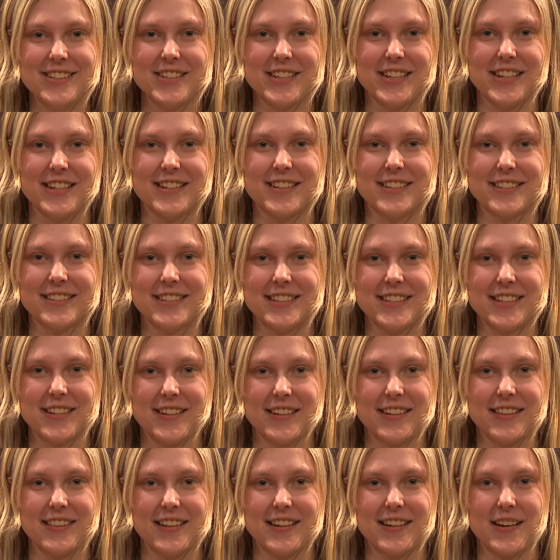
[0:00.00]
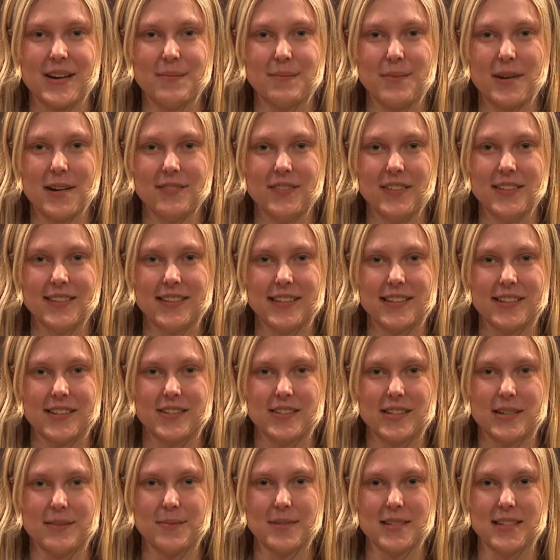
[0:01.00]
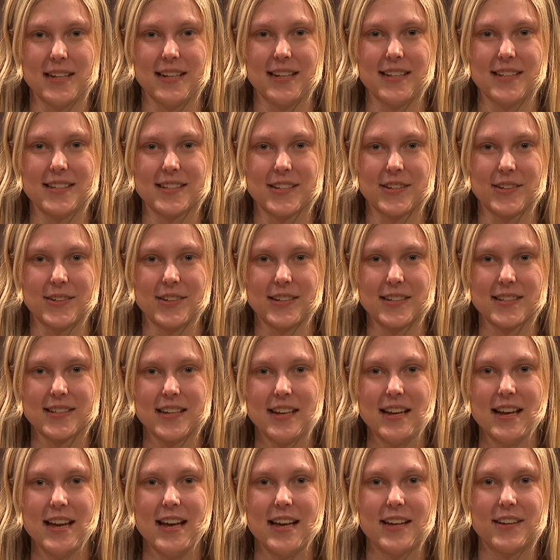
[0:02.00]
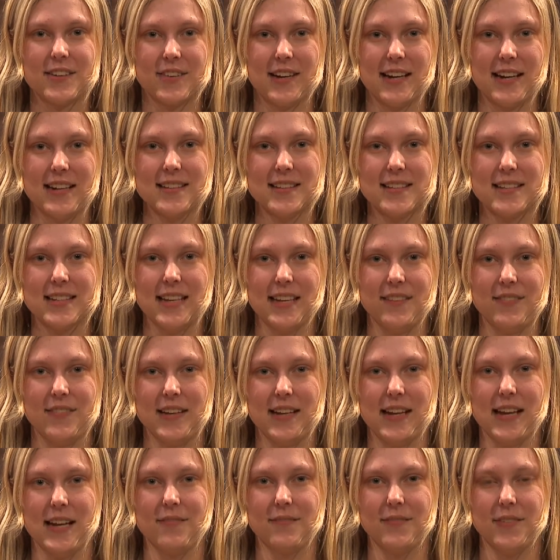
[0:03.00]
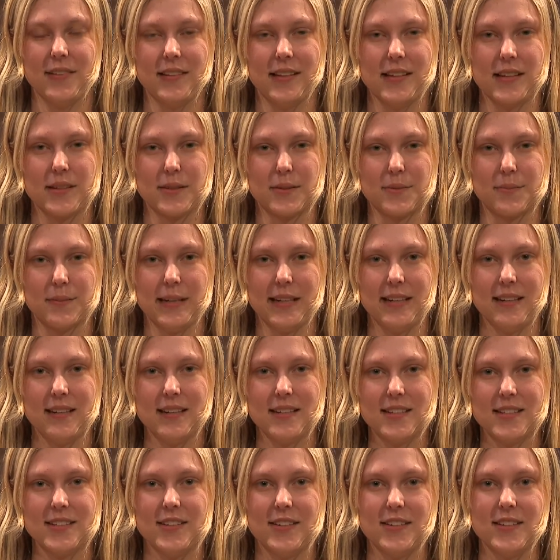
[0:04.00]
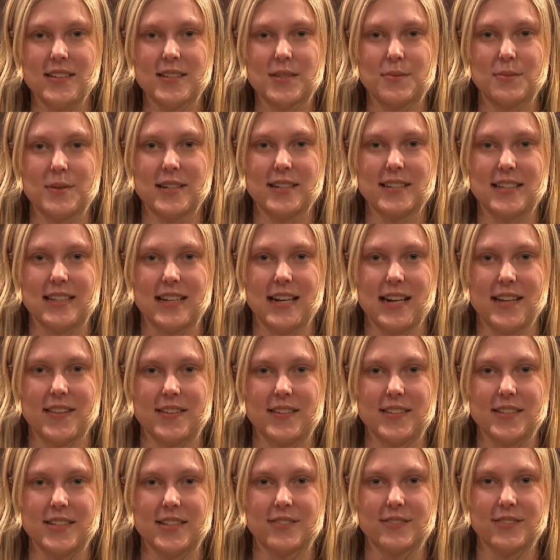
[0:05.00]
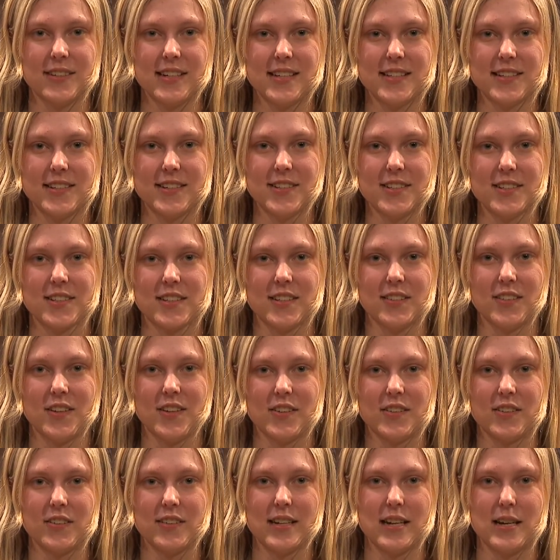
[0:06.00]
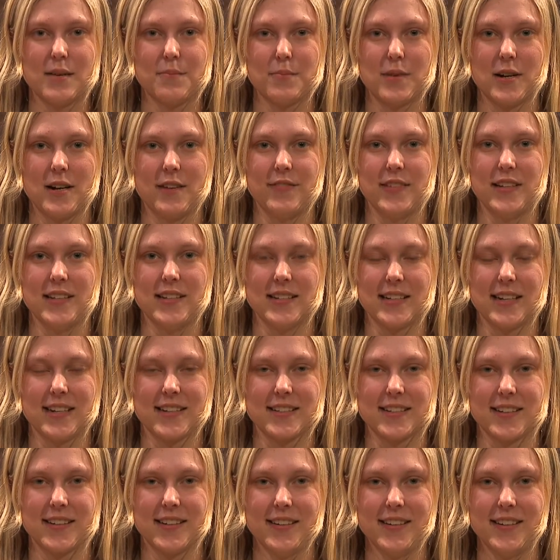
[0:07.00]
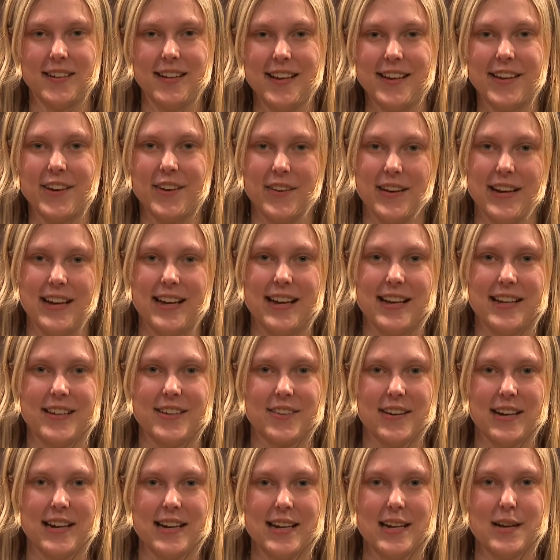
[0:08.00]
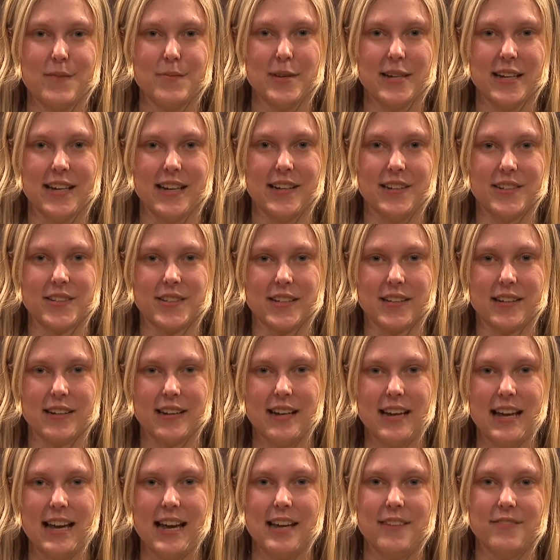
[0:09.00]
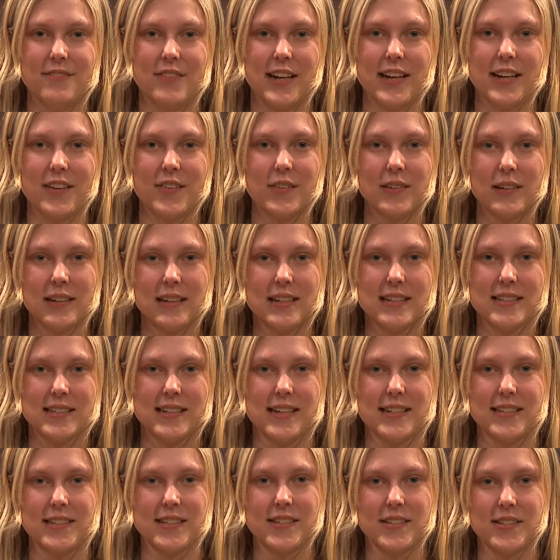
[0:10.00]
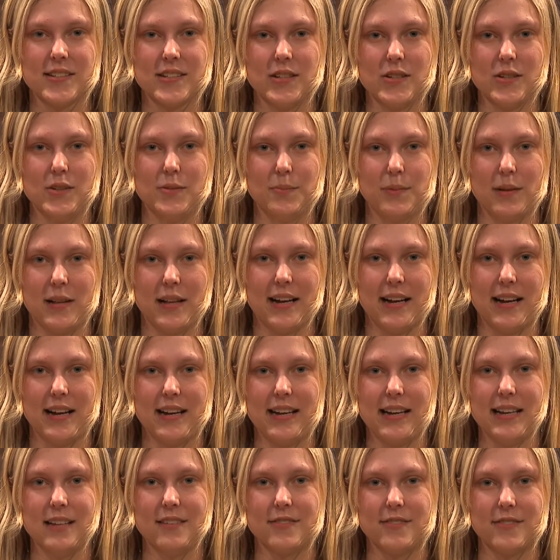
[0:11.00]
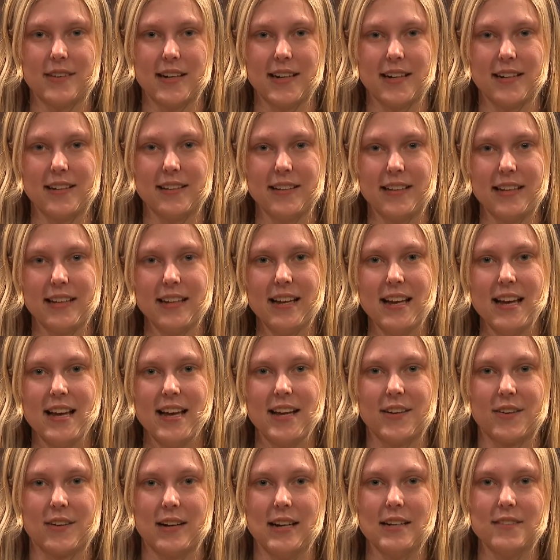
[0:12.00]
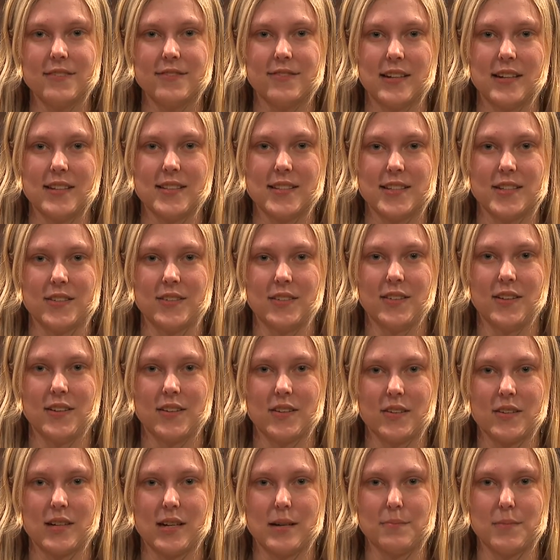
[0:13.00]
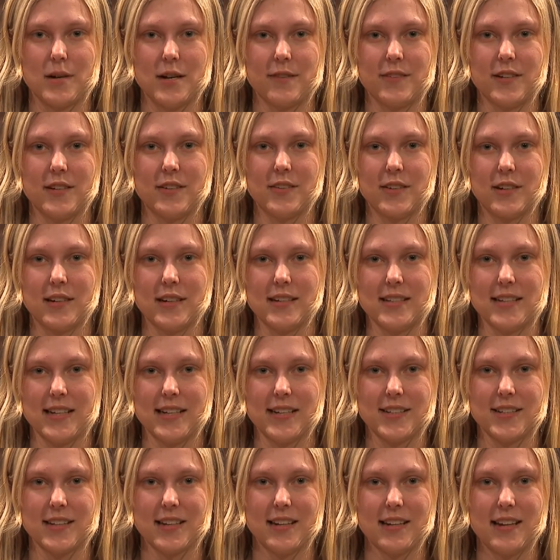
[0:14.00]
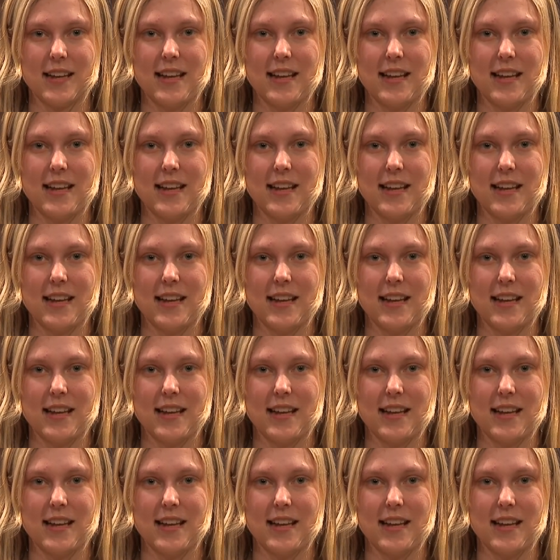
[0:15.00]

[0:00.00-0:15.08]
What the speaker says: year, during the Nonprofit Leadership Studies course, Grants, Giving, and Philanthropy, students work together to research the local nonprofit sector, create a grant application, invite organizations to apply, and finally, grant funds to a local nonprofit organization.